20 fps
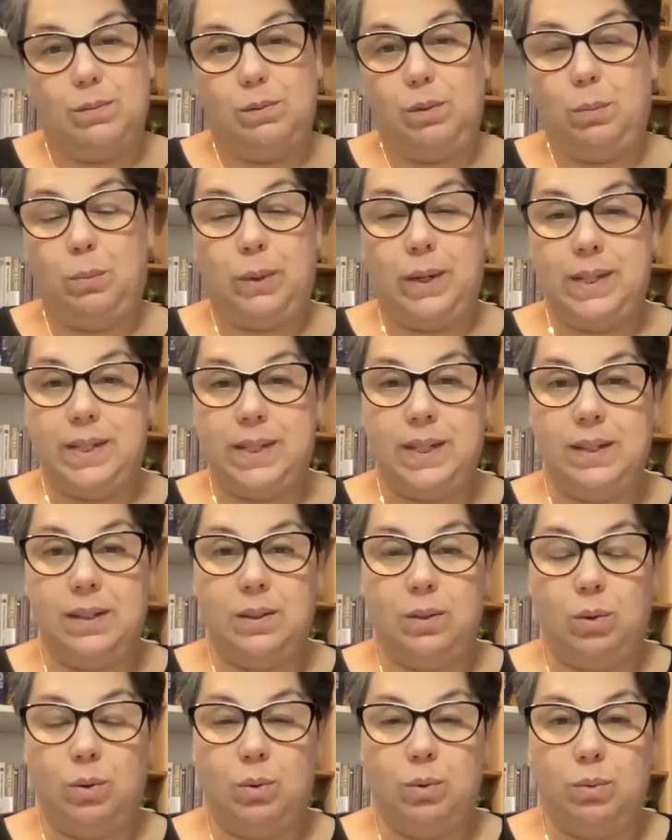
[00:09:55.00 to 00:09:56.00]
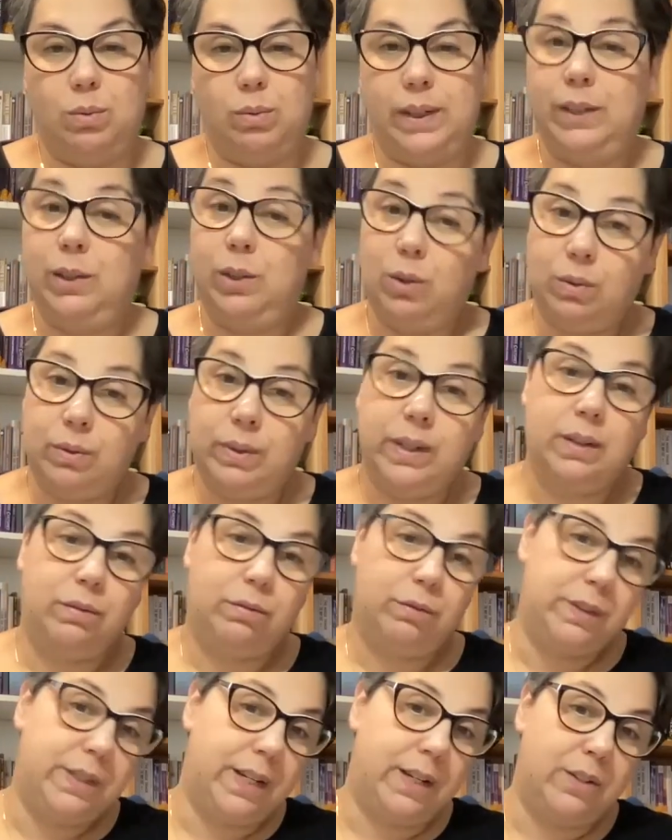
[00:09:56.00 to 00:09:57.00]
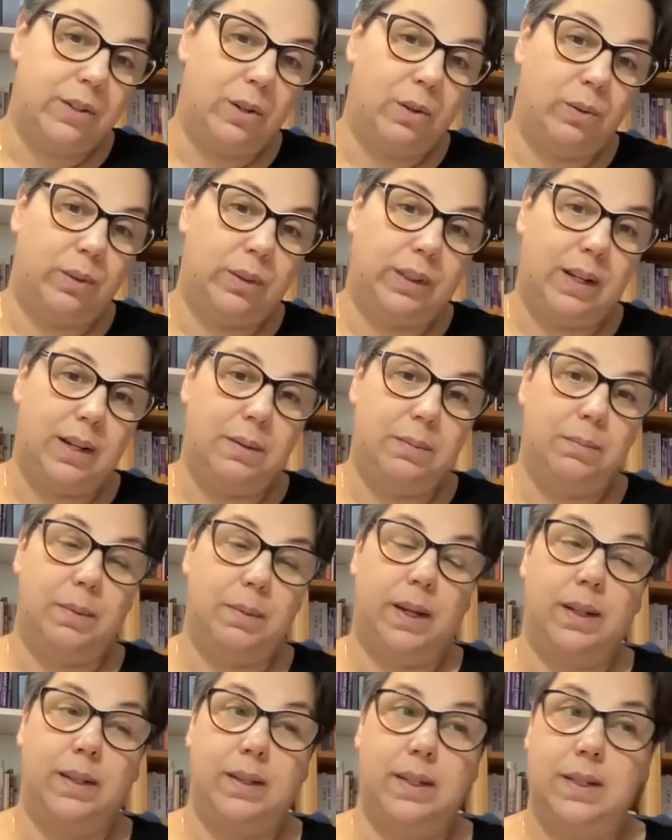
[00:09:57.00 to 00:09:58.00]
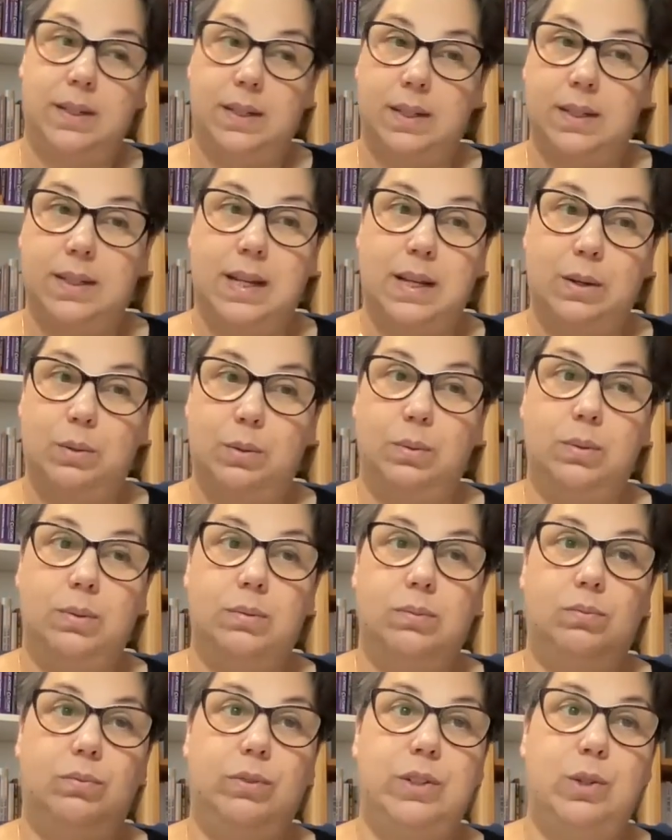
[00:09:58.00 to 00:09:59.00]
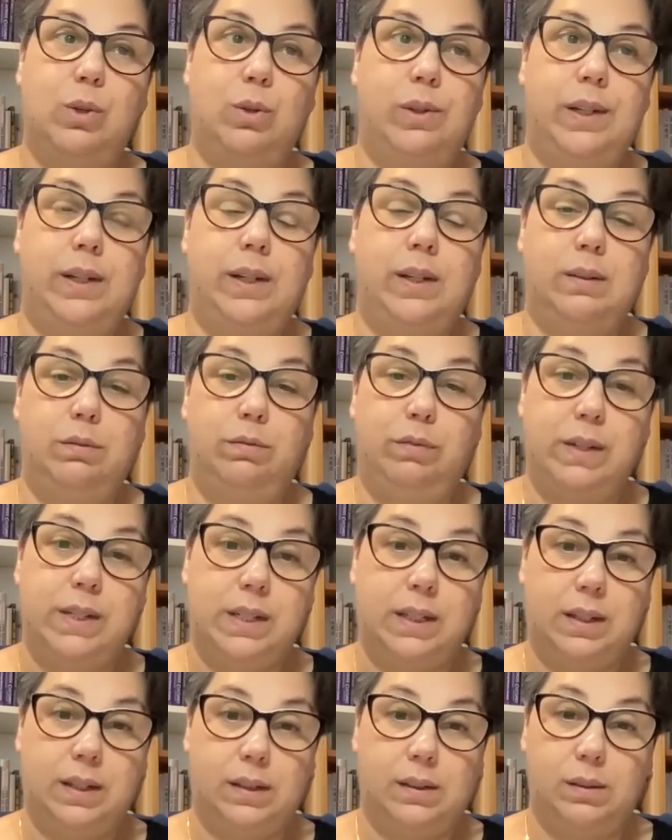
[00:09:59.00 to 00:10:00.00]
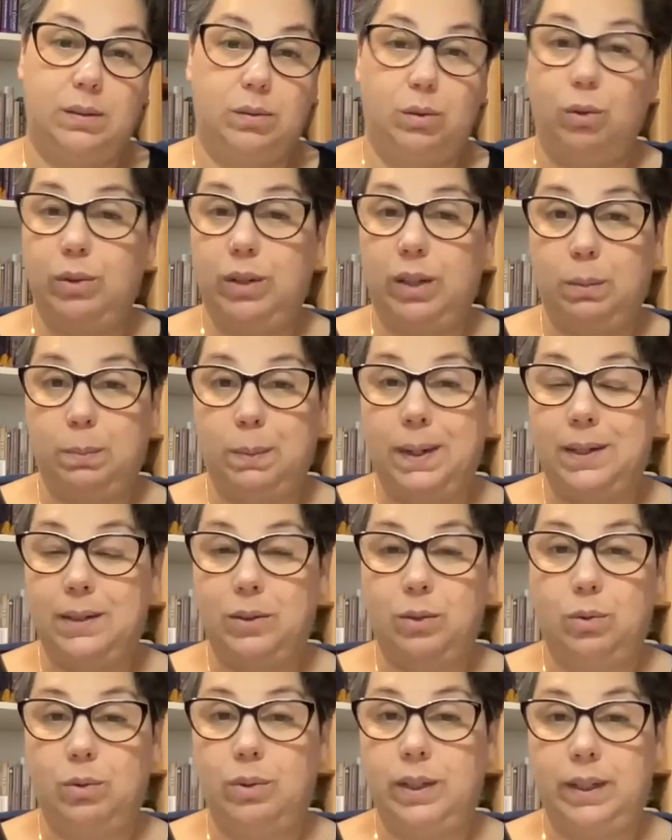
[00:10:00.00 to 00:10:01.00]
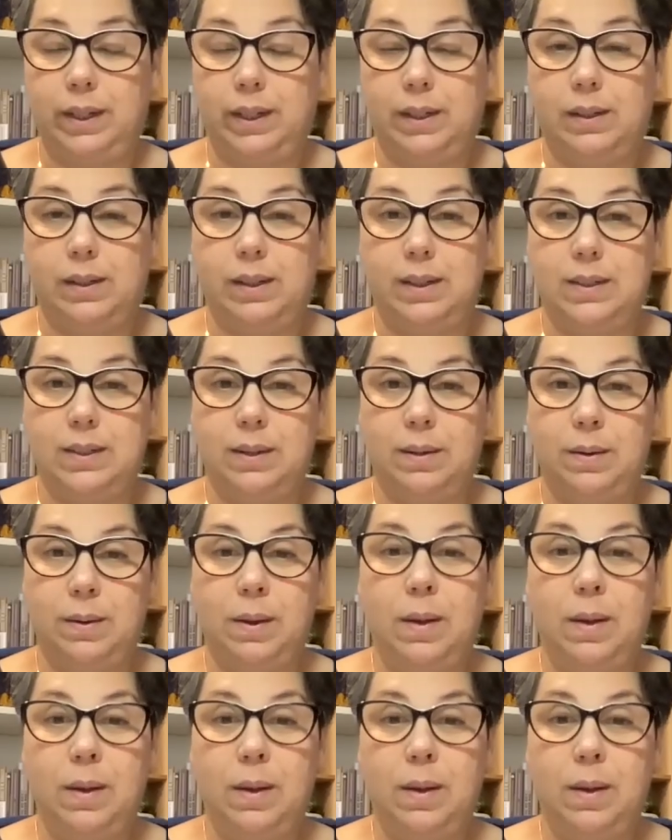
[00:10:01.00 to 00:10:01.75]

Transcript: repressing or ignoring for such a long time, and this is now resulting in physical chronic pain, chronic illness.